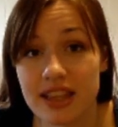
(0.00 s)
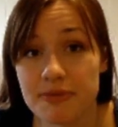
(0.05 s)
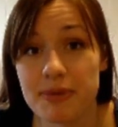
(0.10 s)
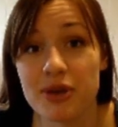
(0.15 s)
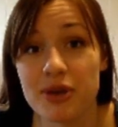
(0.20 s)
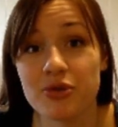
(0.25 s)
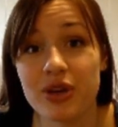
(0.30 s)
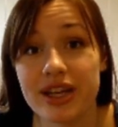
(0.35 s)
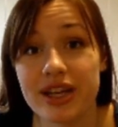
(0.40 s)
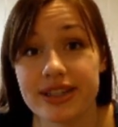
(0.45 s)

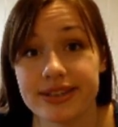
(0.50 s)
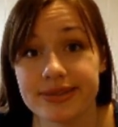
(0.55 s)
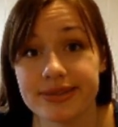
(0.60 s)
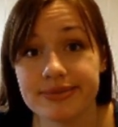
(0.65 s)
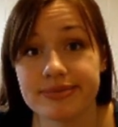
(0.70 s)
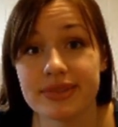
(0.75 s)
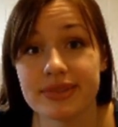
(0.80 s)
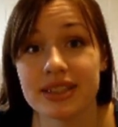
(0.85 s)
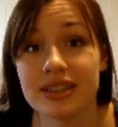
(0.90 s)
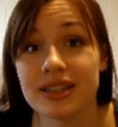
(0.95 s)
it's been
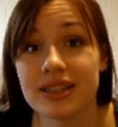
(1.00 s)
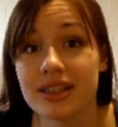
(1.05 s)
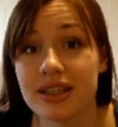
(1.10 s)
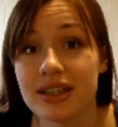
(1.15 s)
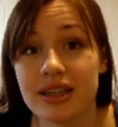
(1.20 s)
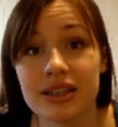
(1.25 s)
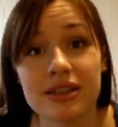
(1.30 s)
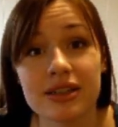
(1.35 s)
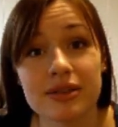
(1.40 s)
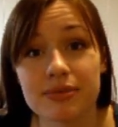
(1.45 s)
real.
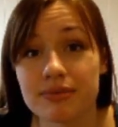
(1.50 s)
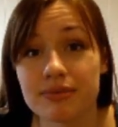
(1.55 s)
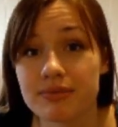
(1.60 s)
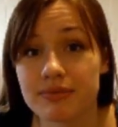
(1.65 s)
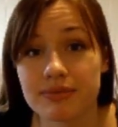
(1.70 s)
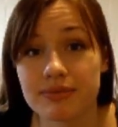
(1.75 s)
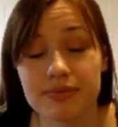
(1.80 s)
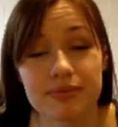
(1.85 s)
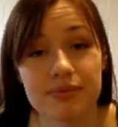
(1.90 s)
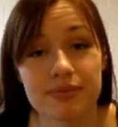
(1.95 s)

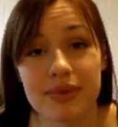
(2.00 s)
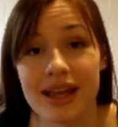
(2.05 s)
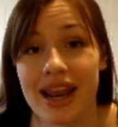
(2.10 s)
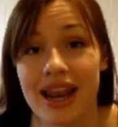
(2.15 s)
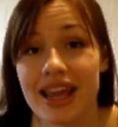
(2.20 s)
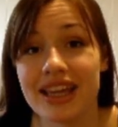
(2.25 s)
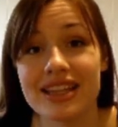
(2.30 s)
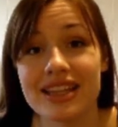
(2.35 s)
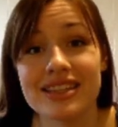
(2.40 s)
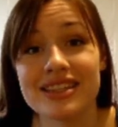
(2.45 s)

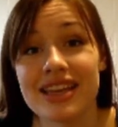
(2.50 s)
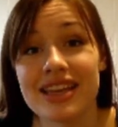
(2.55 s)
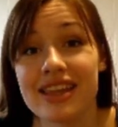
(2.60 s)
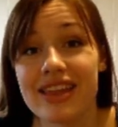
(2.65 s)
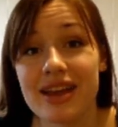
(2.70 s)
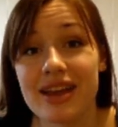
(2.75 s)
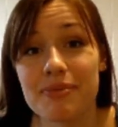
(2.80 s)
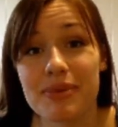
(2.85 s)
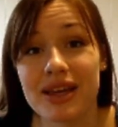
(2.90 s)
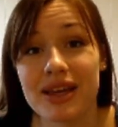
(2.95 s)
And I can
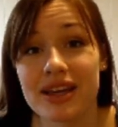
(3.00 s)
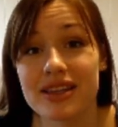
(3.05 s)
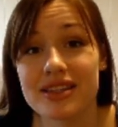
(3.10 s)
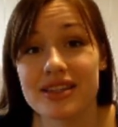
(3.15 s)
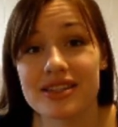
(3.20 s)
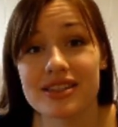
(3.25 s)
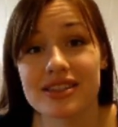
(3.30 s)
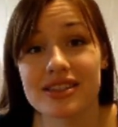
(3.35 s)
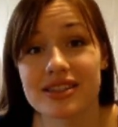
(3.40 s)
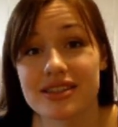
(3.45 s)
say that
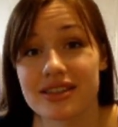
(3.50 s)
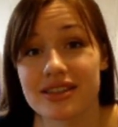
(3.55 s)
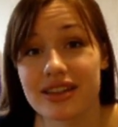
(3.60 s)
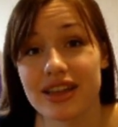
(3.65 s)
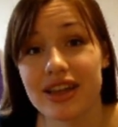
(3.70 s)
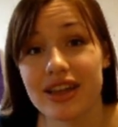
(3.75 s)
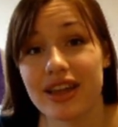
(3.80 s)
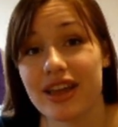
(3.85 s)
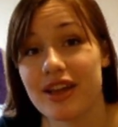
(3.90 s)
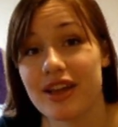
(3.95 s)
because
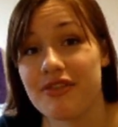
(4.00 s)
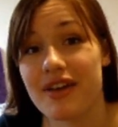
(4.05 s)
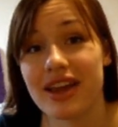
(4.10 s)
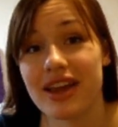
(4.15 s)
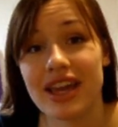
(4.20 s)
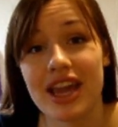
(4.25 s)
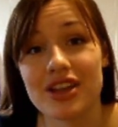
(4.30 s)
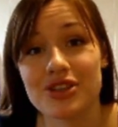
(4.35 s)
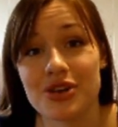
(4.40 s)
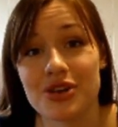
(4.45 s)

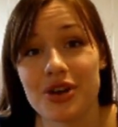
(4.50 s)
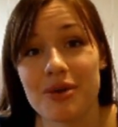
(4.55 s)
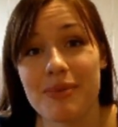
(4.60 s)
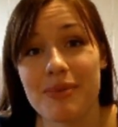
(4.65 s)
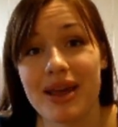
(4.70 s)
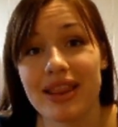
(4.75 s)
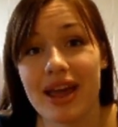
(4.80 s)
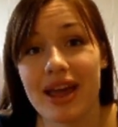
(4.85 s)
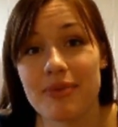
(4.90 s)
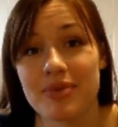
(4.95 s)
if I can't
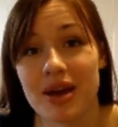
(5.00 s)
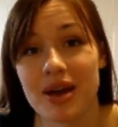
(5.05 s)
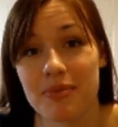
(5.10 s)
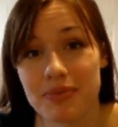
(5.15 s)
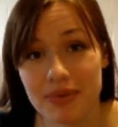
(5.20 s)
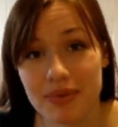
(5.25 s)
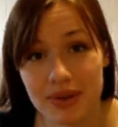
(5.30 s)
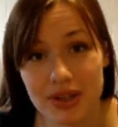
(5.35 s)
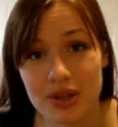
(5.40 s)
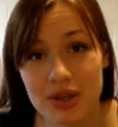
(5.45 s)
turn on my
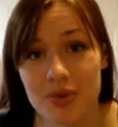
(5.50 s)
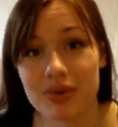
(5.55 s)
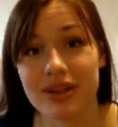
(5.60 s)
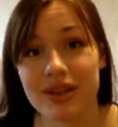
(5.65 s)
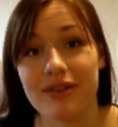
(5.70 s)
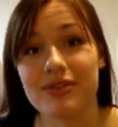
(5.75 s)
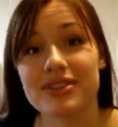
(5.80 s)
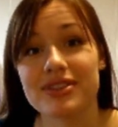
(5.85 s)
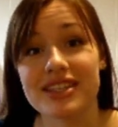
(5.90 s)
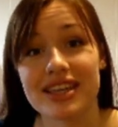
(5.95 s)
laptop,
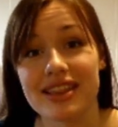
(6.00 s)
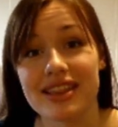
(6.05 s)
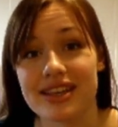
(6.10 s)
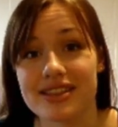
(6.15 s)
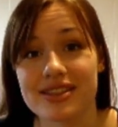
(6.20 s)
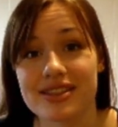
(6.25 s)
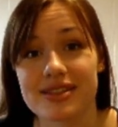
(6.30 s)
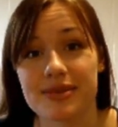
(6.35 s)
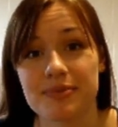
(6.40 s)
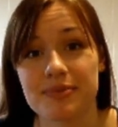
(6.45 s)
you'll never
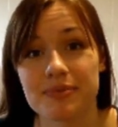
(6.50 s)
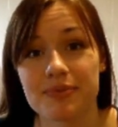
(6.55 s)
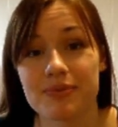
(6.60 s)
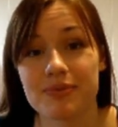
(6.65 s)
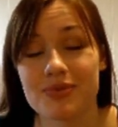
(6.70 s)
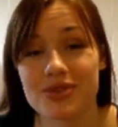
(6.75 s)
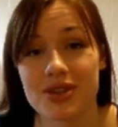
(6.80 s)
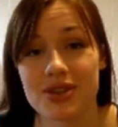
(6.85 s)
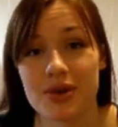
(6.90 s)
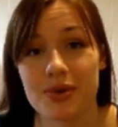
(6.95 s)
see this.
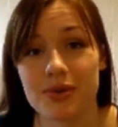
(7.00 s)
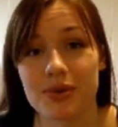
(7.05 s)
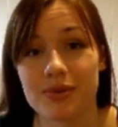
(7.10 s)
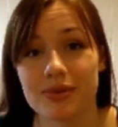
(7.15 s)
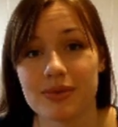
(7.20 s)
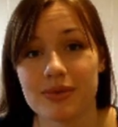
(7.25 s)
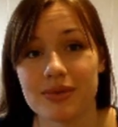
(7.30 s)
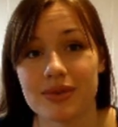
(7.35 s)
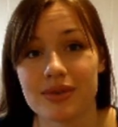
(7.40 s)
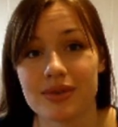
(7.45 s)

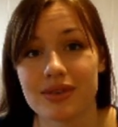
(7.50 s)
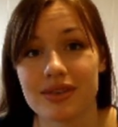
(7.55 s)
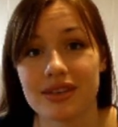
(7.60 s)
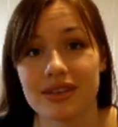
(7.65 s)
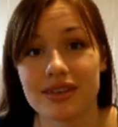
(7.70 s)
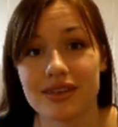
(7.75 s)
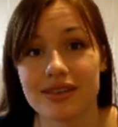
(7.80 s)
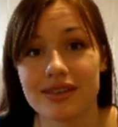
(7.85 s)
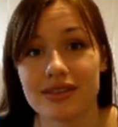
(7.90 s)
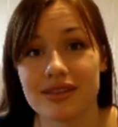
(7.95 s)
So,
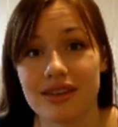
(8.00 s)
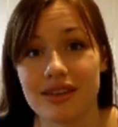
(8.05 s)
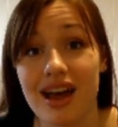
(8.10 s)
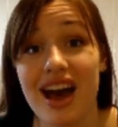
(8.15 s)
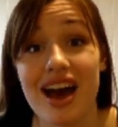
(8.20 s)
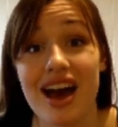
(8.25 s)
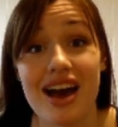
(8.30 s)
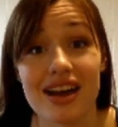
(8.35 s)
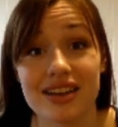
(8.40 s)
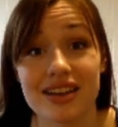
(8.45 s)

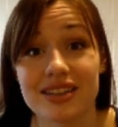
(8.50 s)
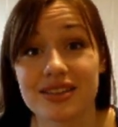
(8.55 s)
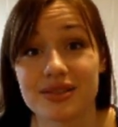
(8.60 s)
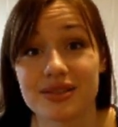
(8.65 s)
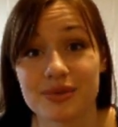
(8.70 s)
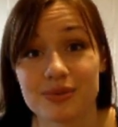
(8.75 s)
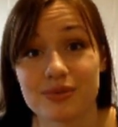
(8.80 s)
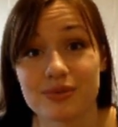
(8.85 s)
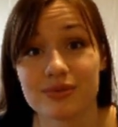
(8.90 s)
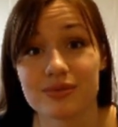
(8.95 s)
ha.
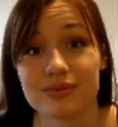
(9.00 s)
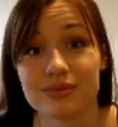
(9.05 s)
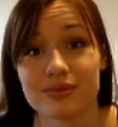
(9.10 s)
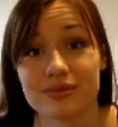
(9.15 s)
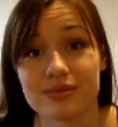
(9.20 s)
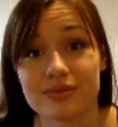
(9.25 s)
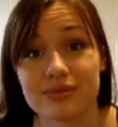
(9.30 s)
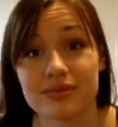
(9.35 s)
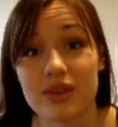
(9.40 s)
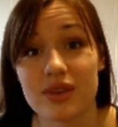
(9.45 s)

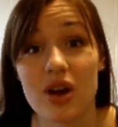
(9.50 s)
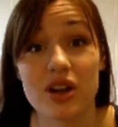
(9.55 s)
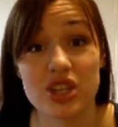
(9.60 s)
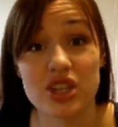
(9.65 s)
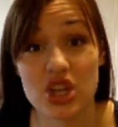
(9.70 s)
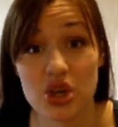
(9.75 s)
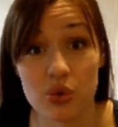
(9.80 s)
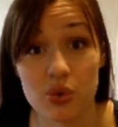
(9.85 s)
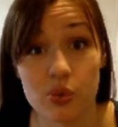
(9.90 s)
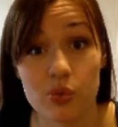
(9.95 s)

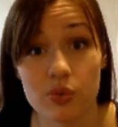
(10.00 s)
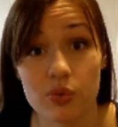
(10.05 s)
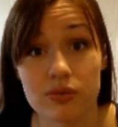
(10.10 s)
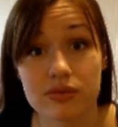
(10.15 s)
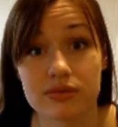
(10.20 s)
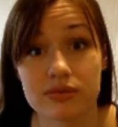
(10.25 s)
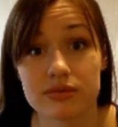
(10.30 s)
On you.